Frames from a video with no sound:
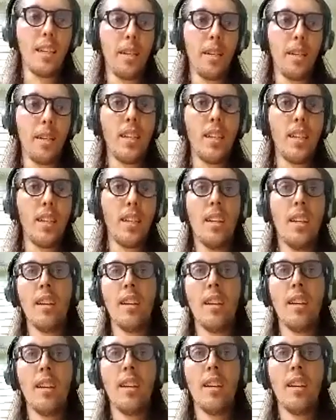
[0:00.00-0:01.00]
block
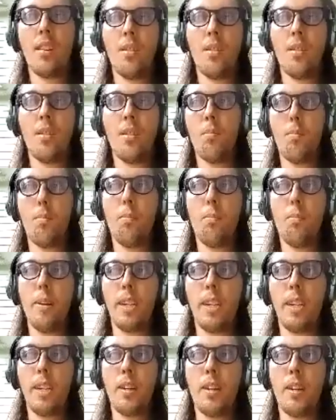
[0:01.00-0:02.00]
gas limit
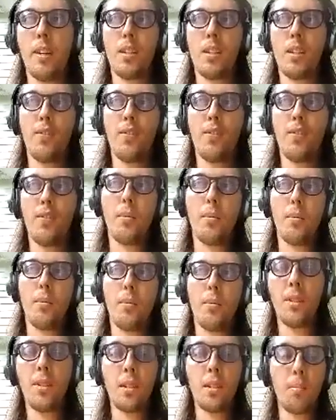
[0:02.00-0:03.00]

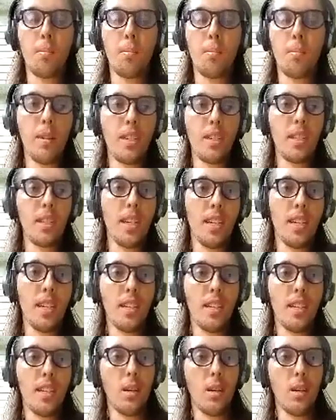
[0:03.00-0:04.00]
because of the performance
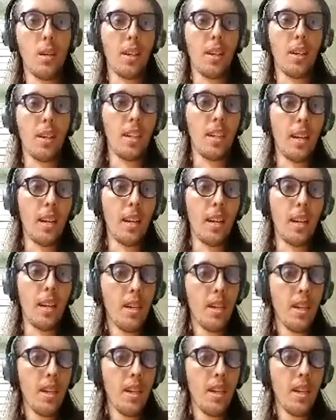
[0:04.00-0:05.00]
improvements that
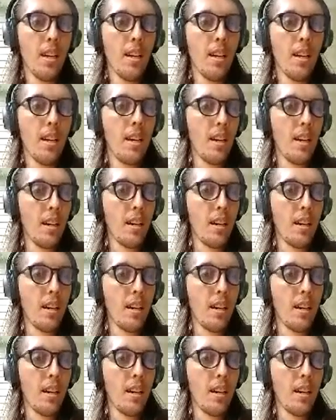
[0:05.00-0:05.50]
TurboGeth enables.